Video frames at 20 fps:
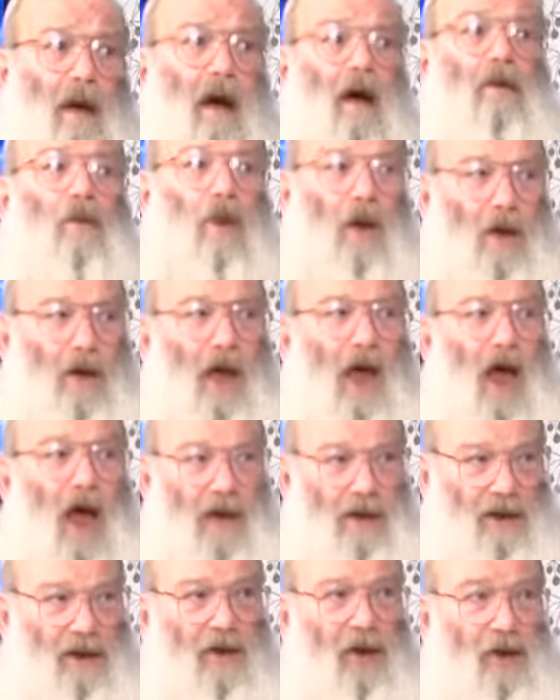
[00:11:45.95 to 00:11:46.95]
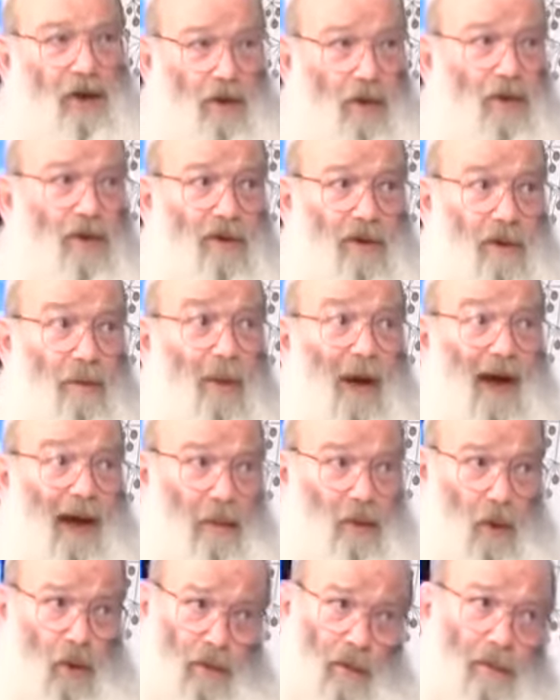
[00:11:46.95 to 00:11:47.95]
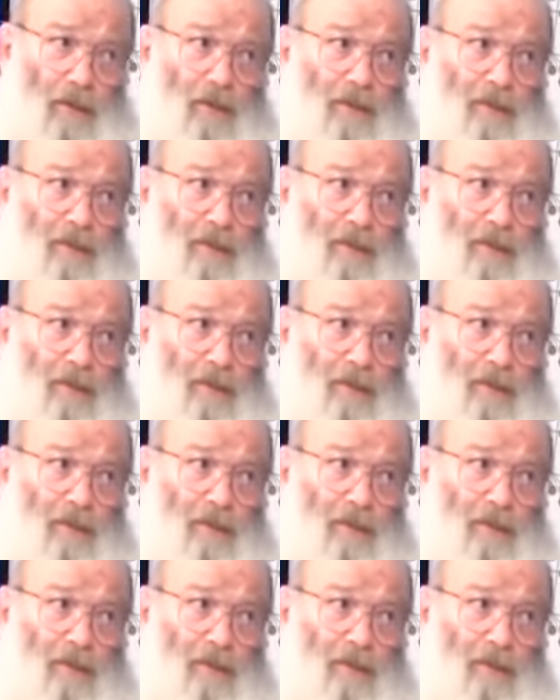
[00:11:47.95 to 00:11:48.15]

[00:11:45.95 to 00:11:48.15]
on what constitutes the Bible.